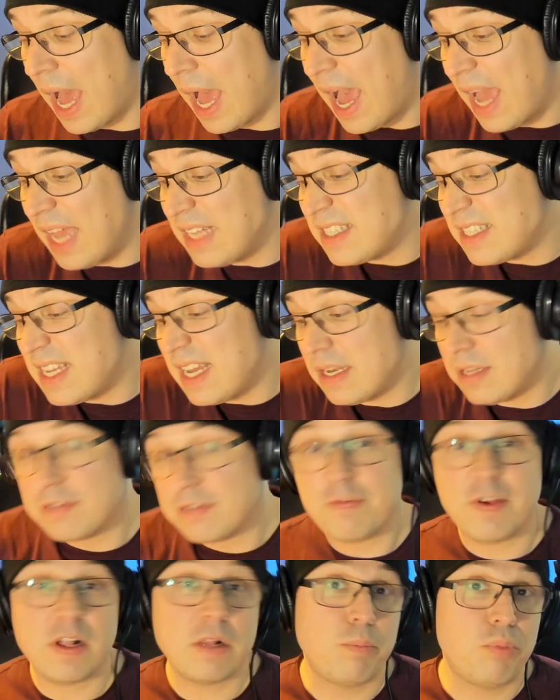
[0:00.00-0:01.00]
I'd say
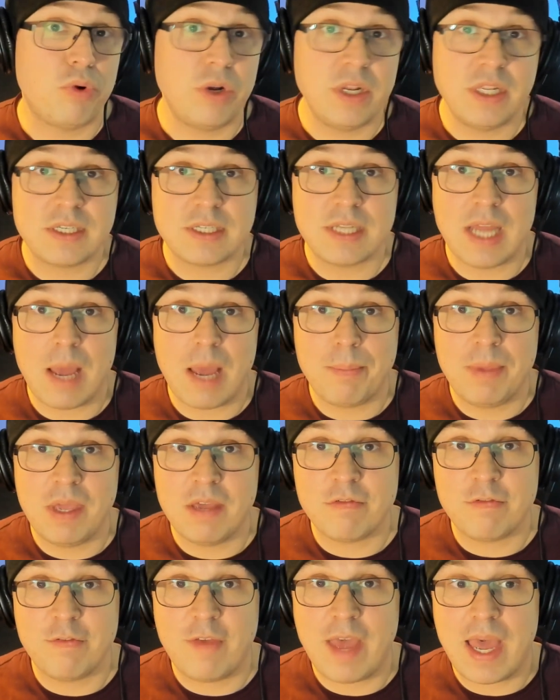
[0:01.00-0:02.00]
this felt pretty snappy
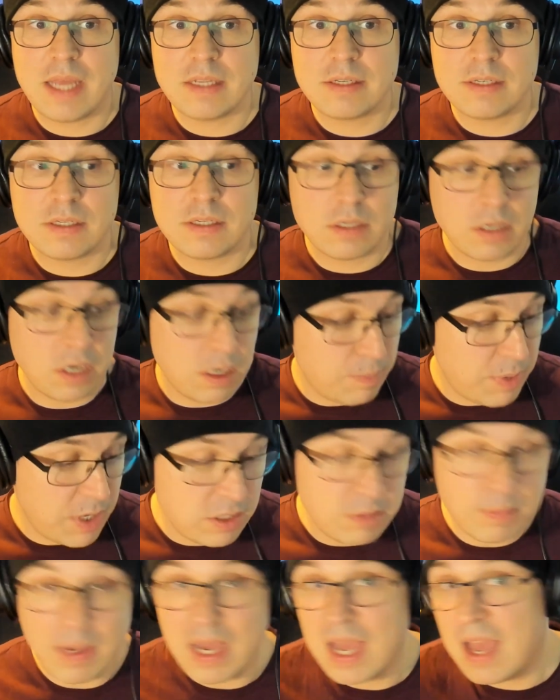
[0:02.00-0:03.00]
and fast
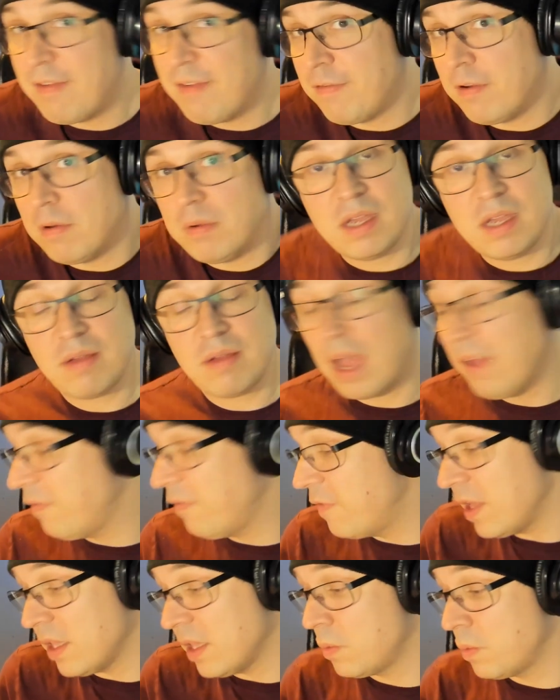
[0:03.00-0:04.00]
compared to my iPhone. I
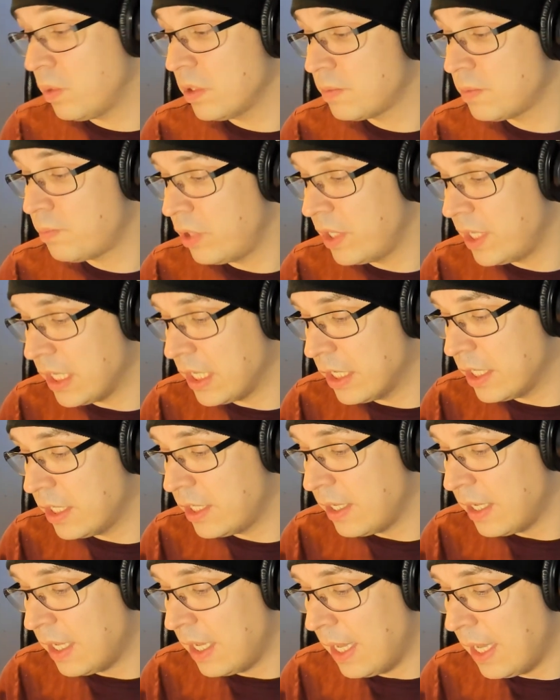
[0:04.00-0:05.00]
felt it was pretty
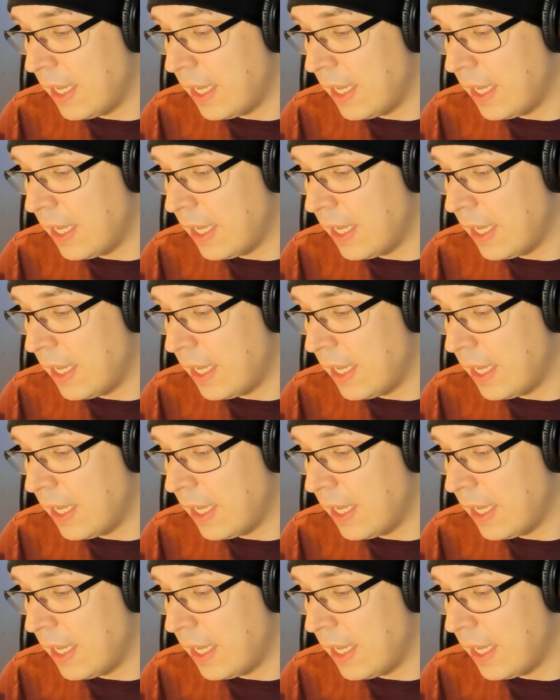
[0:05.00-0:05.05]
good.